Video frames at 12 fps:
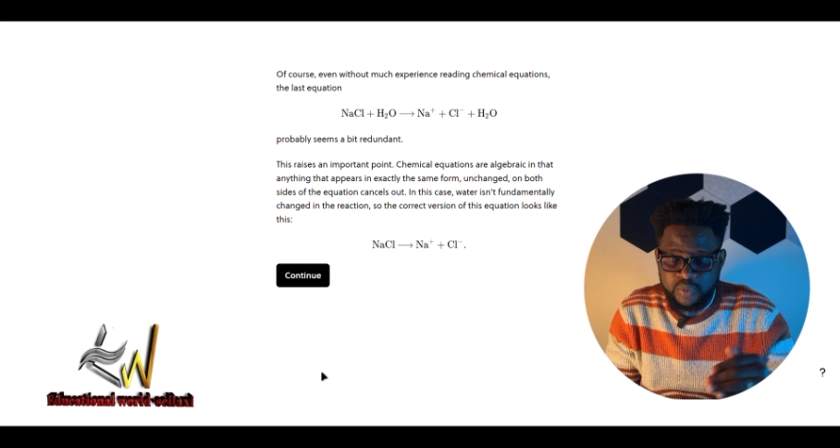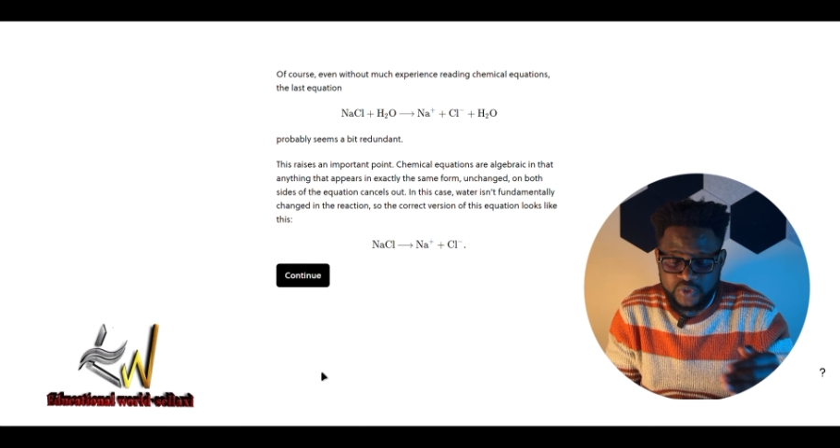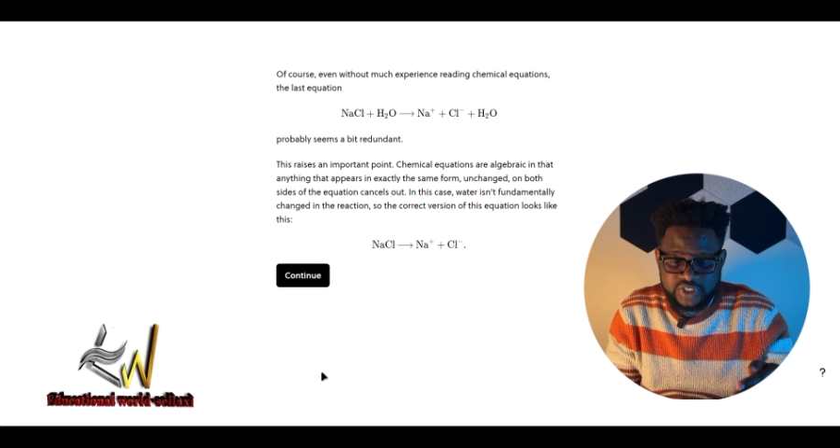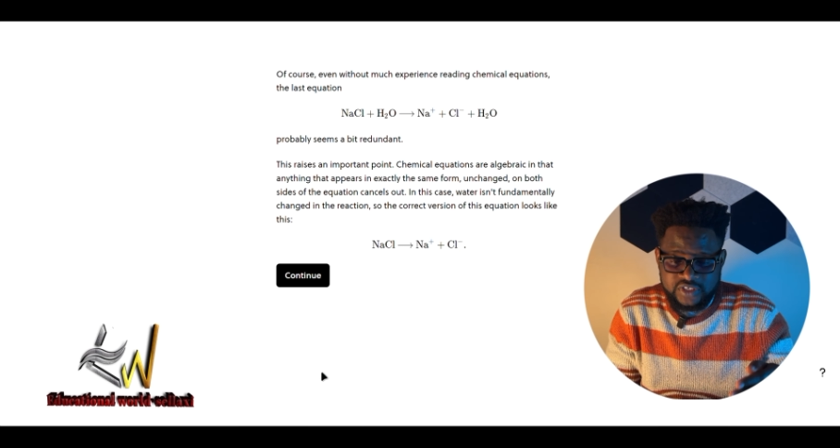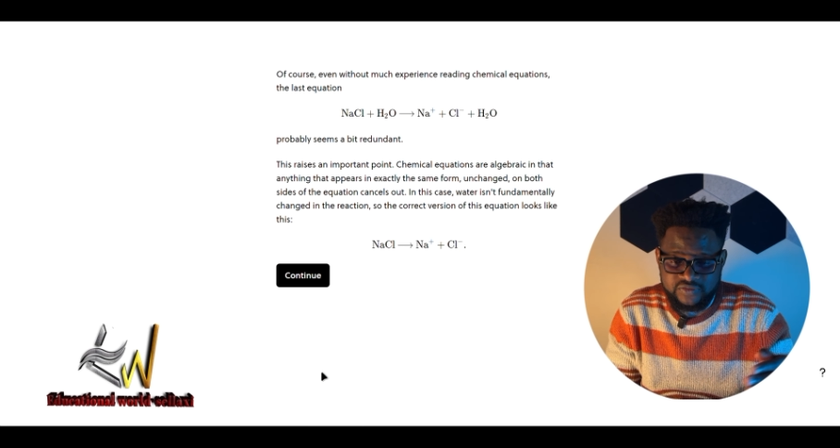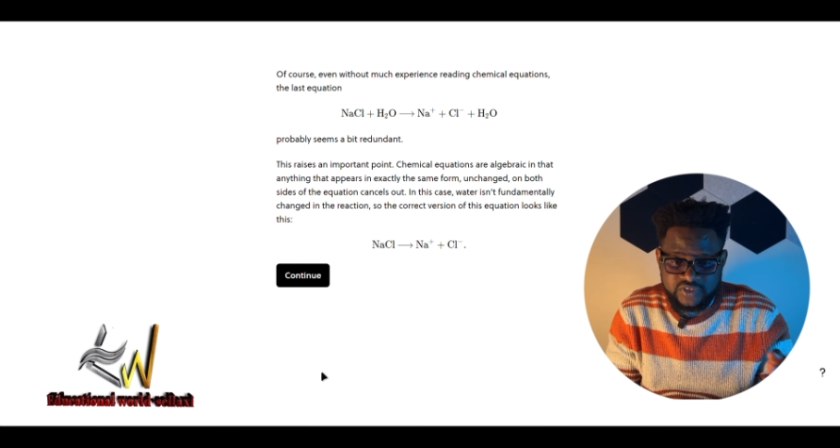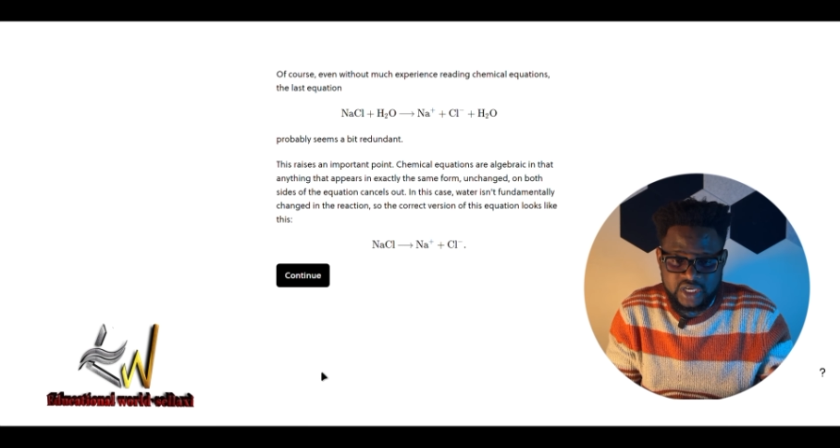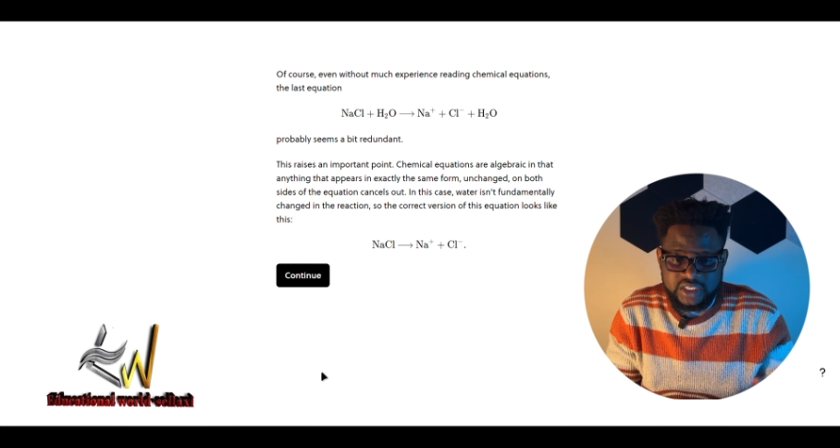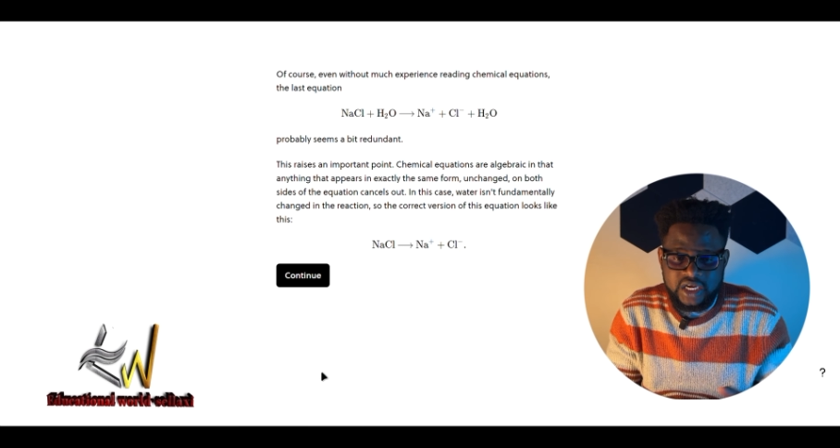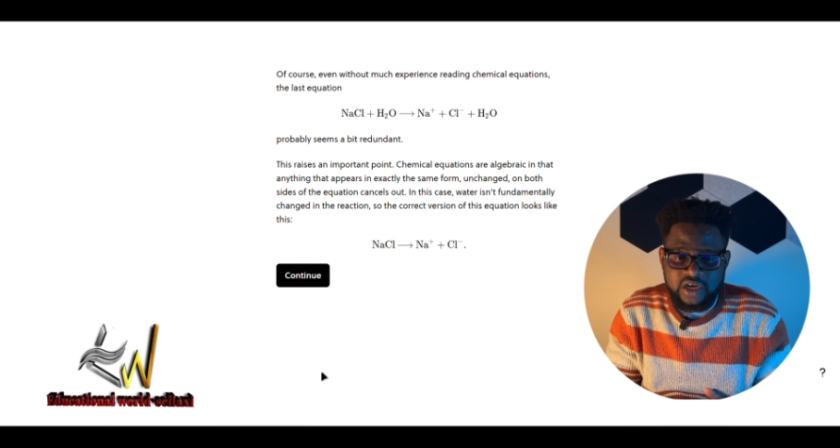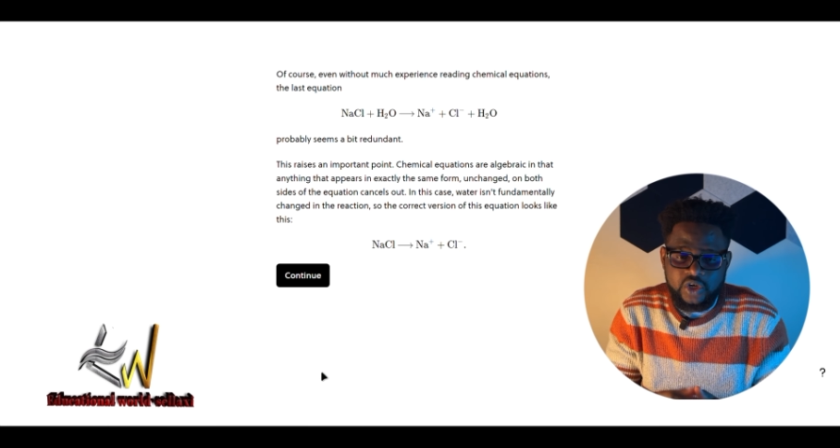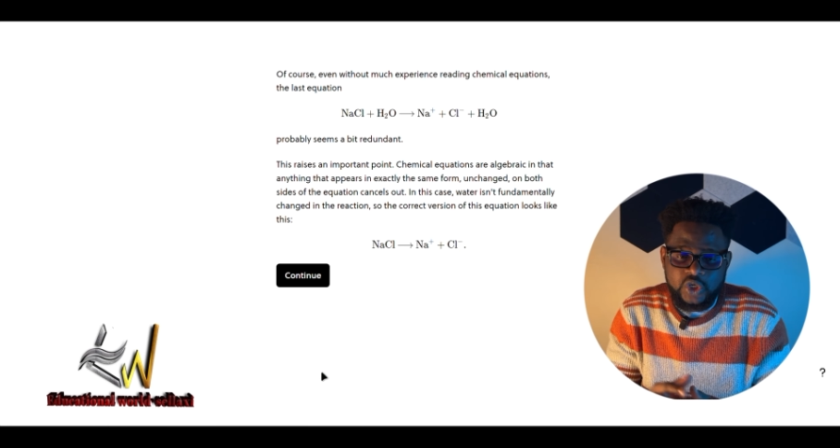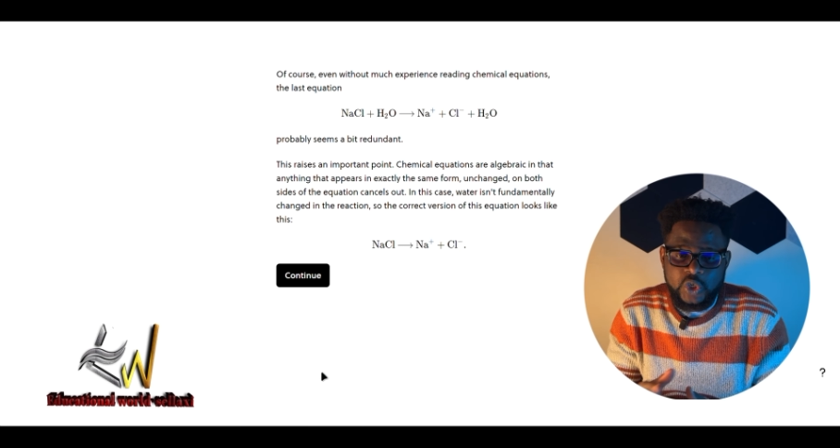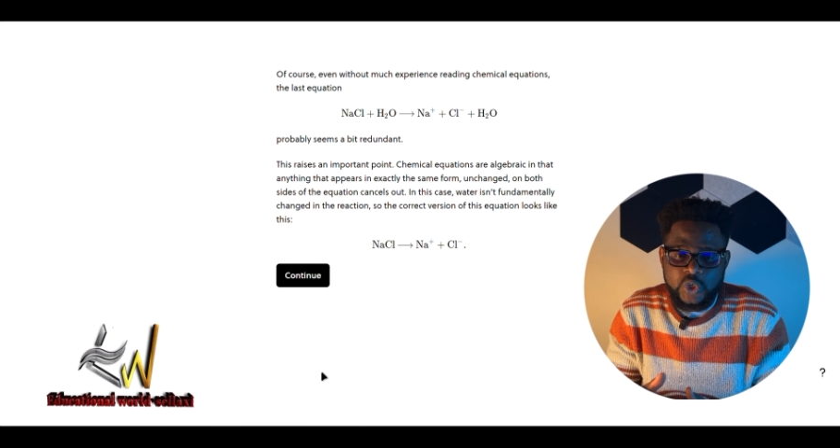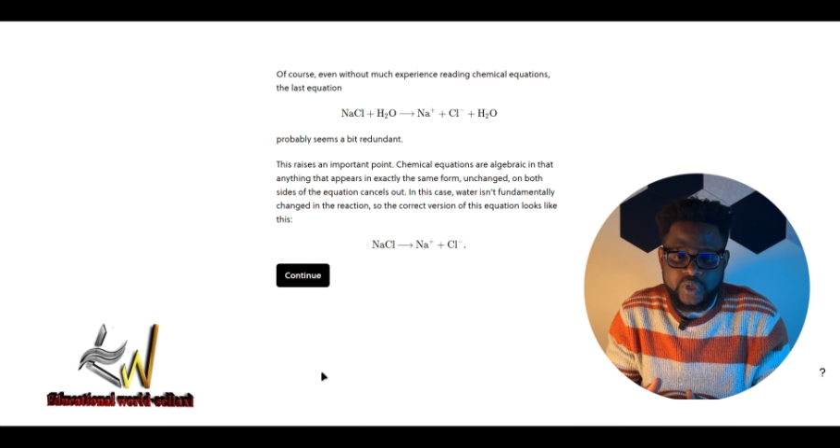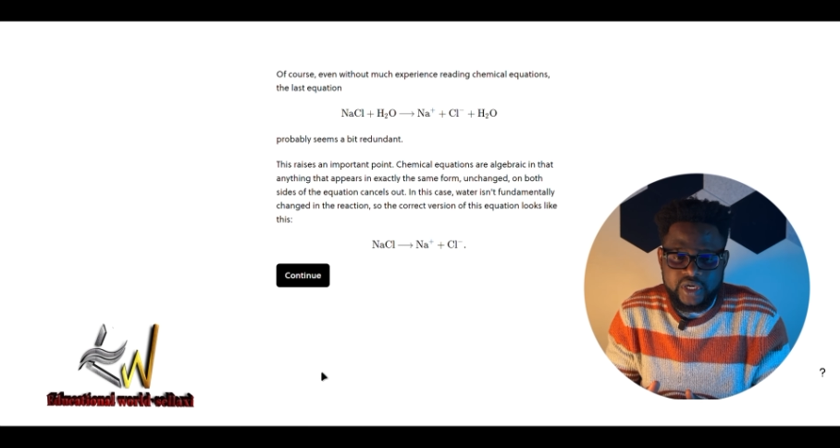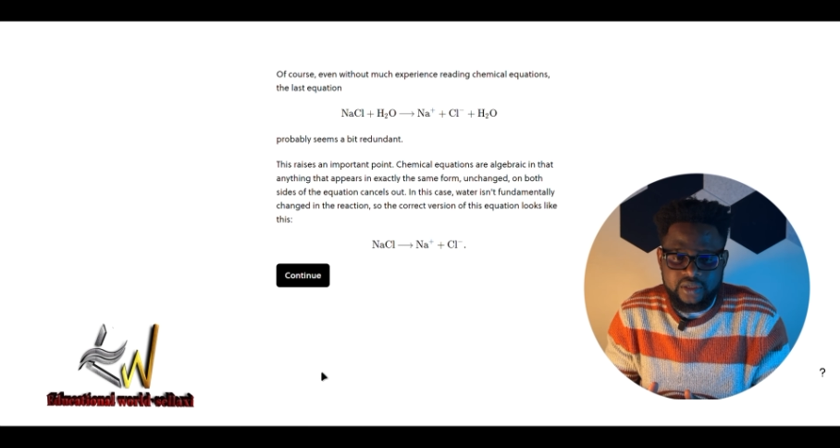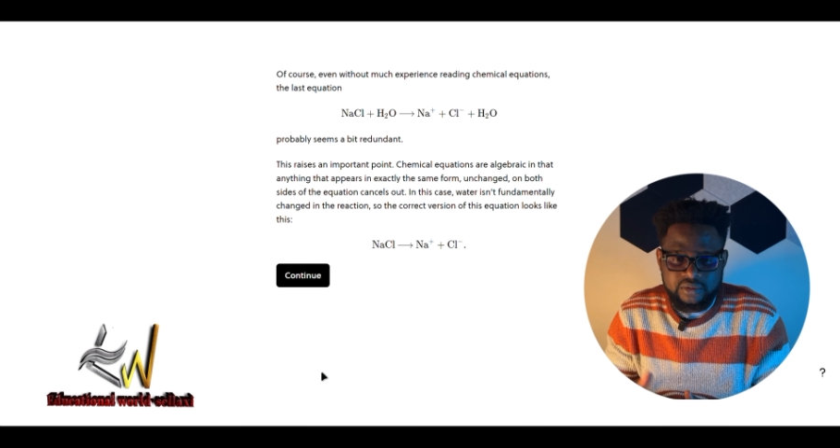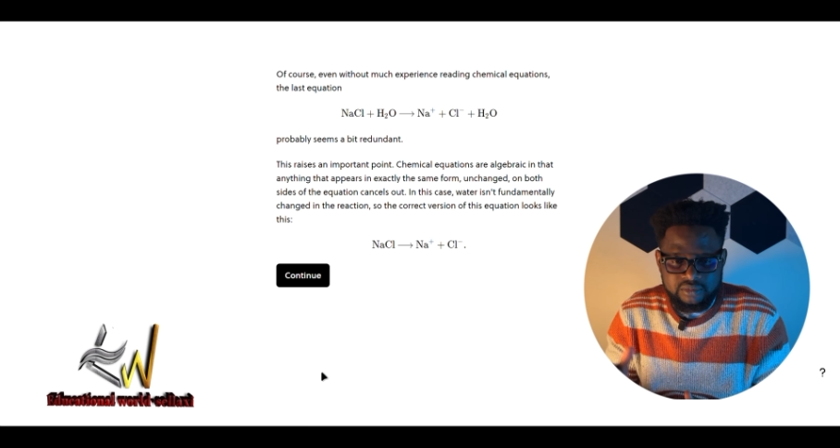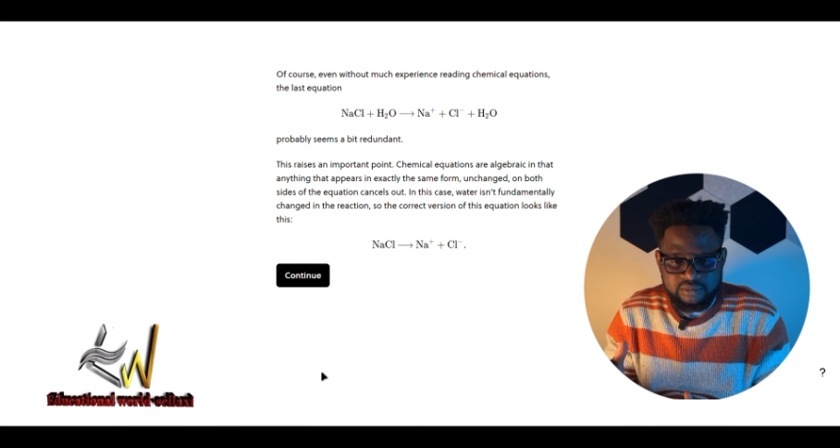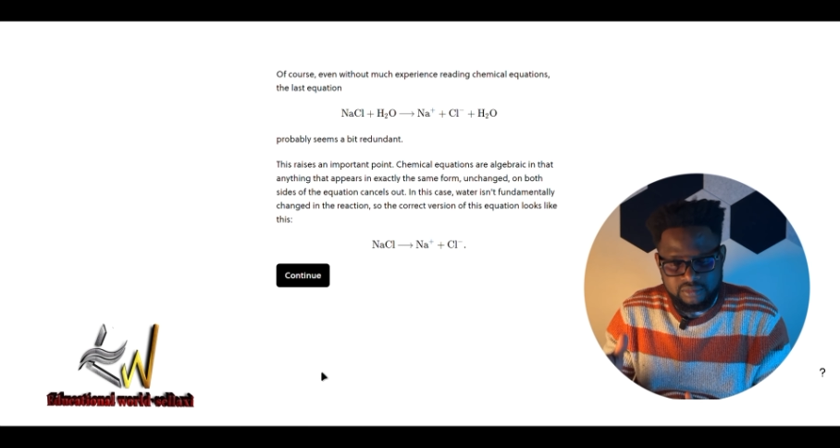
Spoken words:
positive charge, and chlorine